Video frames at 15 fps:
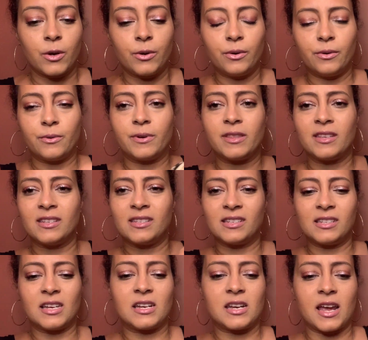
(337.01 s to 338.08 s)
Ooh, and this
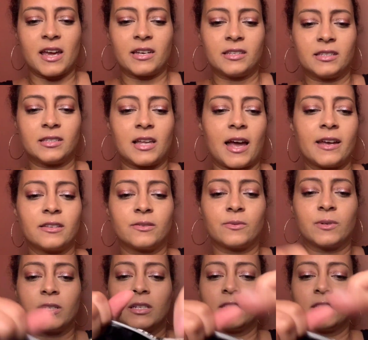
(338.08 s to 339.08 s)
is a nice size one.